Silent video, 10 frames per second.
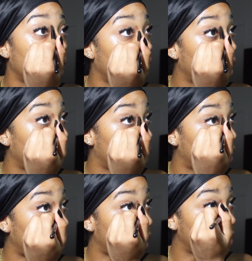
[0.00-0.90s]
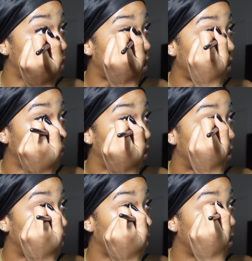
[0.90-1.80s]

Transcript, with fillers: And I just love it.